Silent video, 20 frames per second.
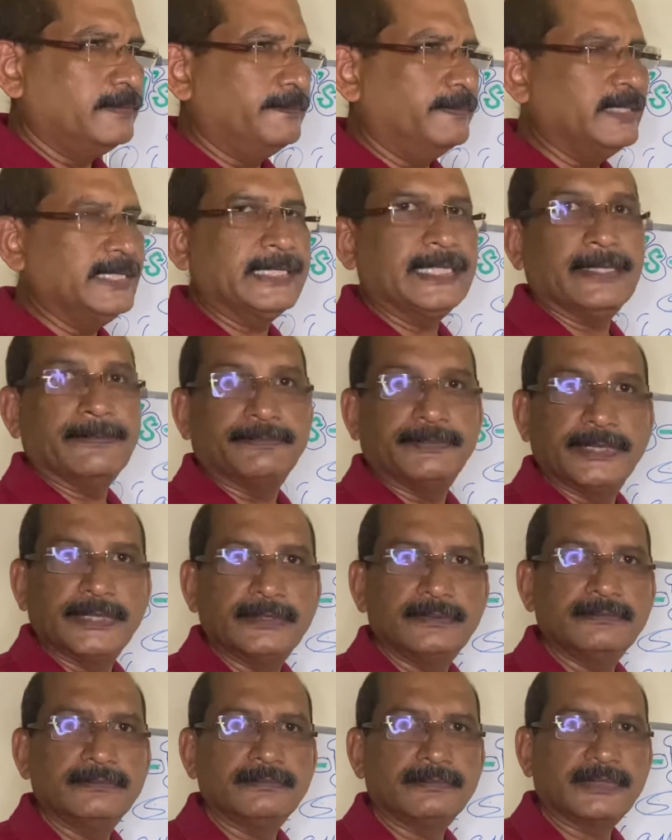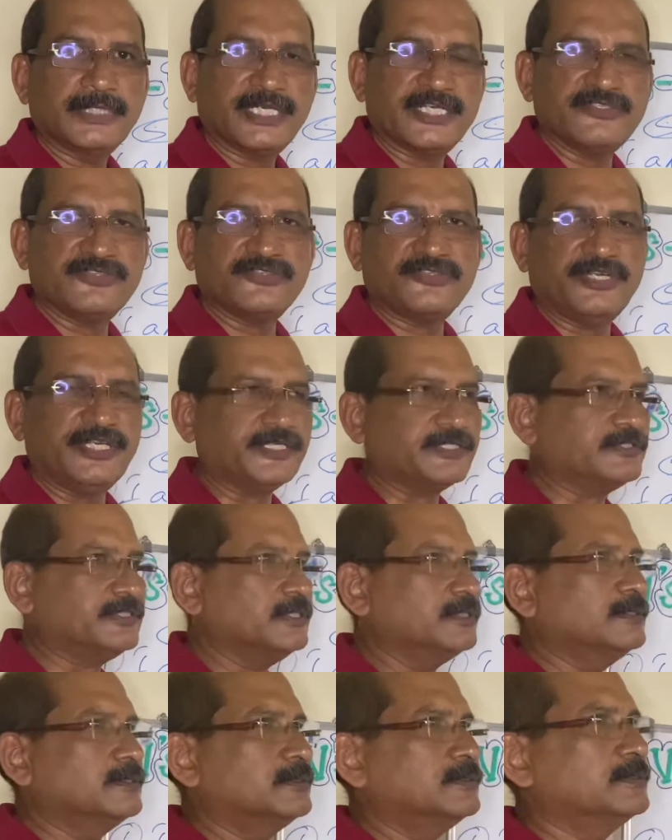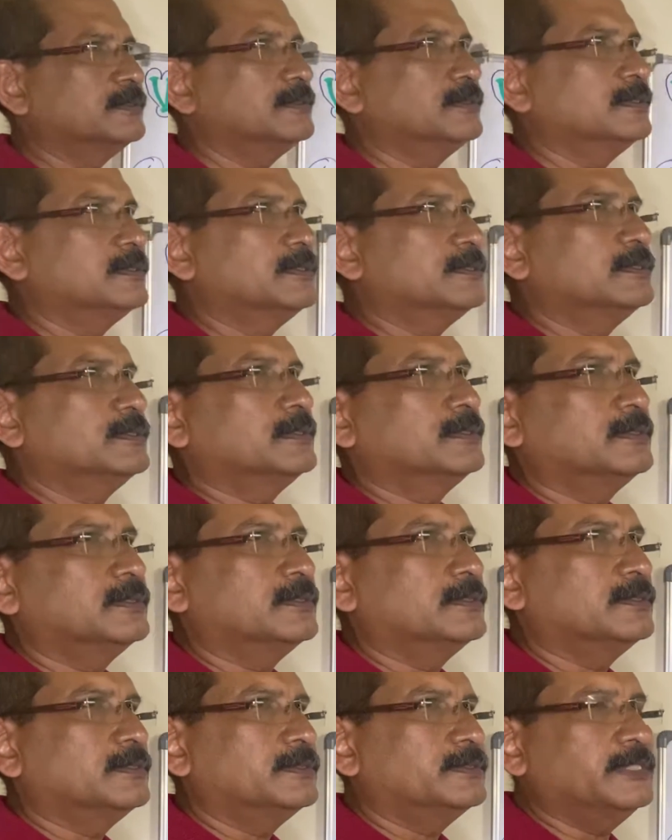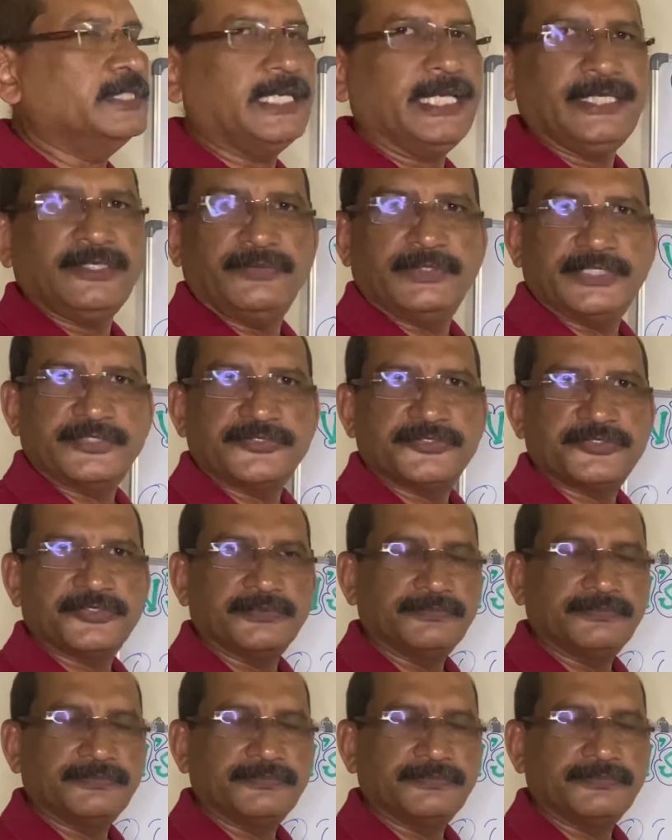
build up, construct the language.